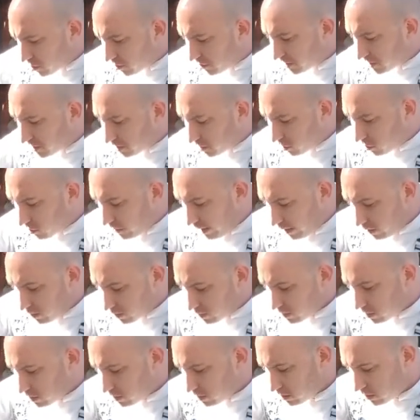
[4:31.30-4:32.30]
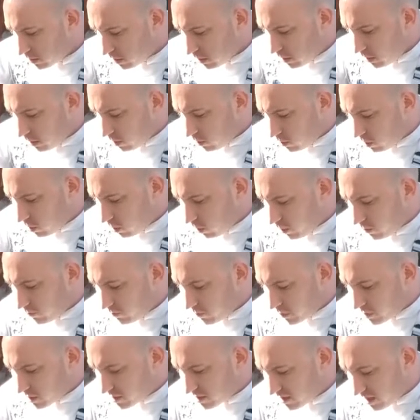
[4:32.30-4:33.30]
moving them around. We're going
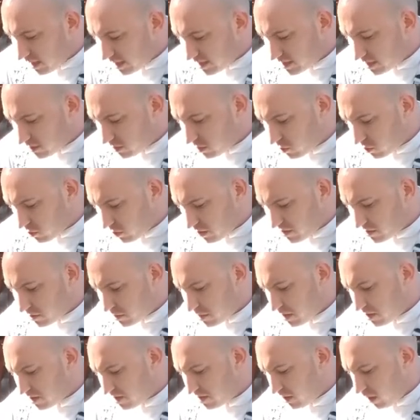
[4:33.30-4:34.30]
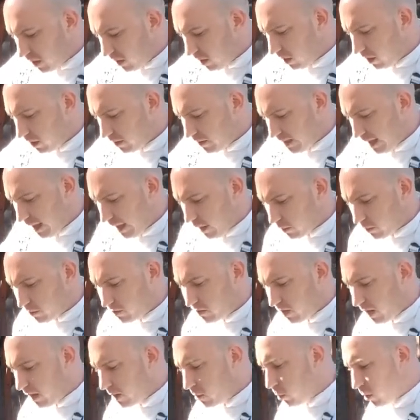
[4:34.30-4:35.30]
for just nice crispness on the
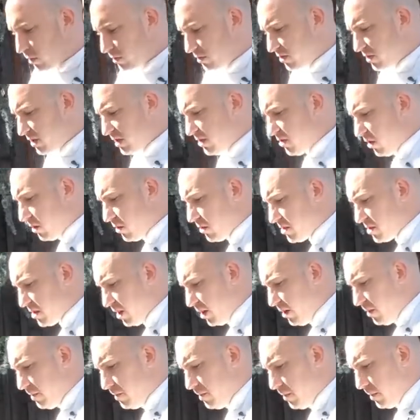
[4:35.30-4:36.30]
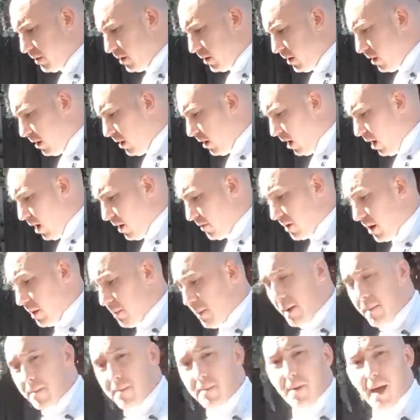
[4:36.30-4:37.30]
outside once these are done. I've got
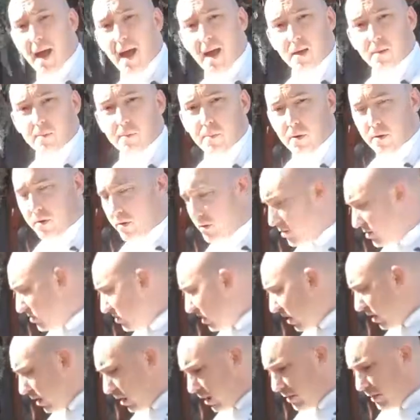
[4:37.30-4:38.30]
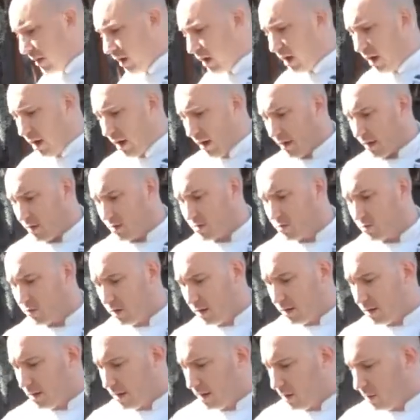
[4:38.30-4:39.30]
my back burner set on the highest
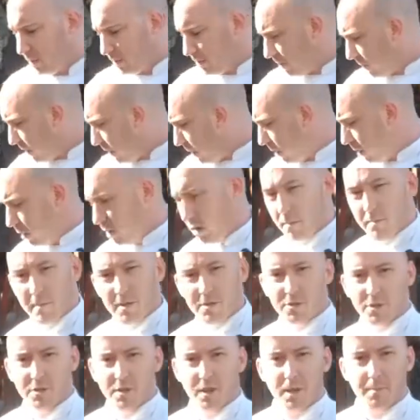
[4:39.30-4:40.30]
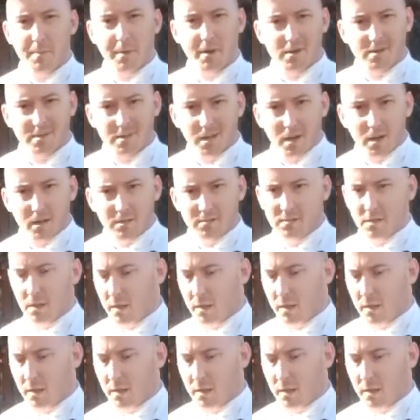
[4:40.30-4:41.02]
right now. Make sure you got a pair of tongs